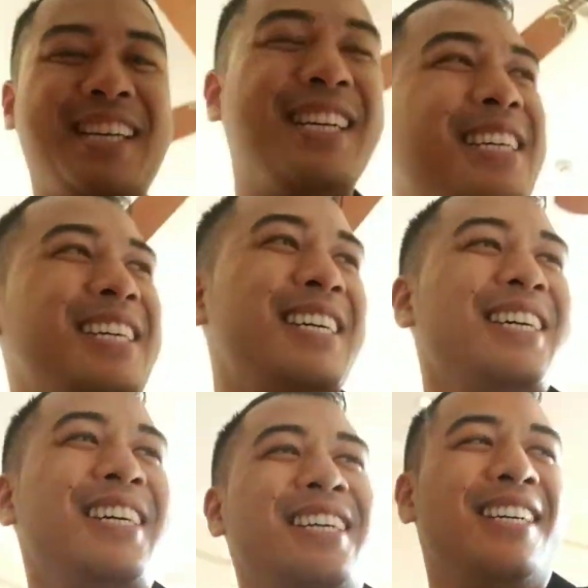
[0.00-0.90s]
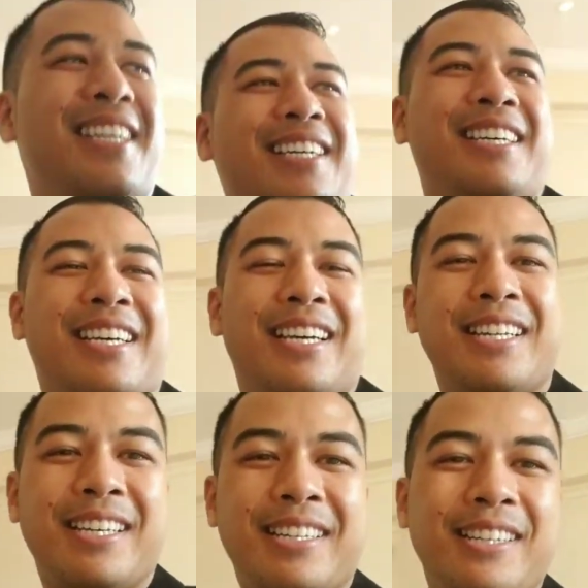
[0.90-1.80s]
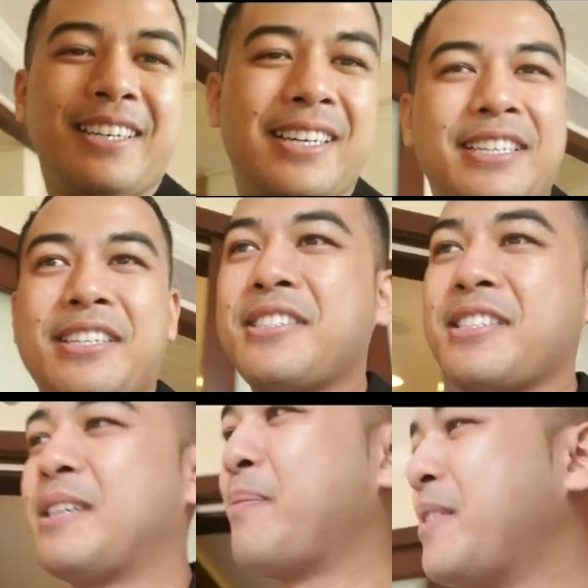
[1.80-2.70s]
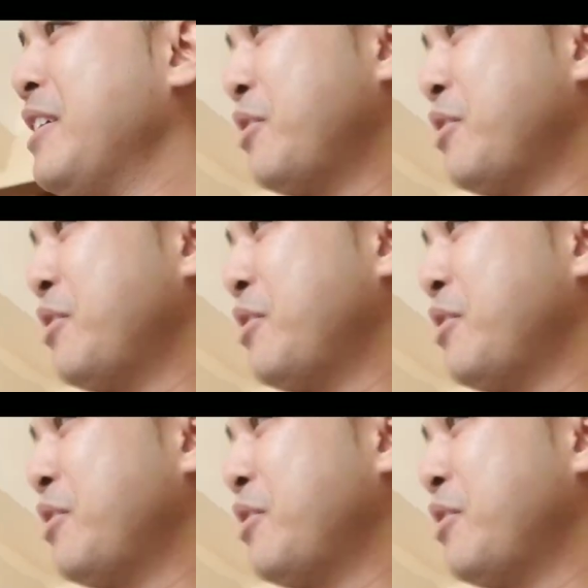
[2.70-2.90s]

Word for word: And then you sleep this